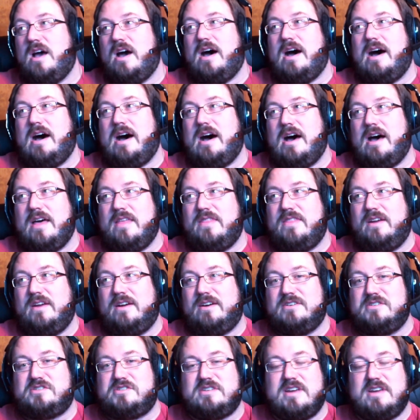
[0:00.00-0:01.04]

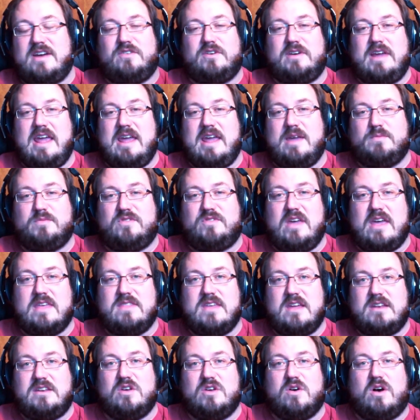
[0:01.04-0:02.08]
There's several games,
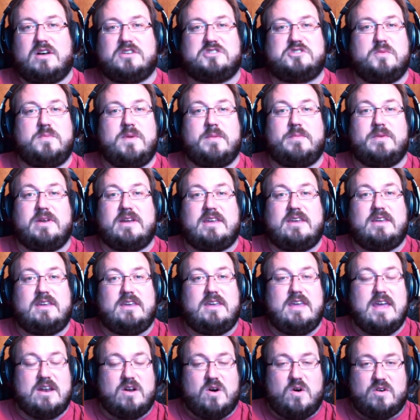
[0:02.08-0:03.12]
and then you'll also be able to
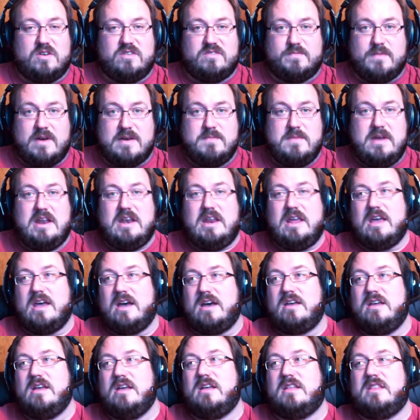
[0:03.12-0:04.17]
get a hold of my
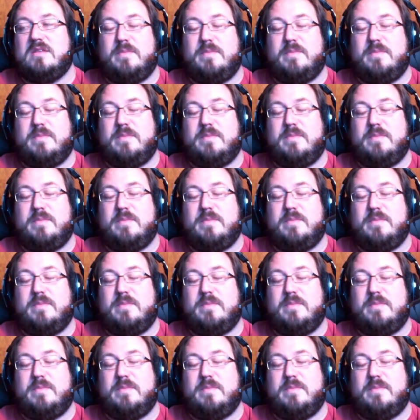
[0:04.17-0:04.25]
media.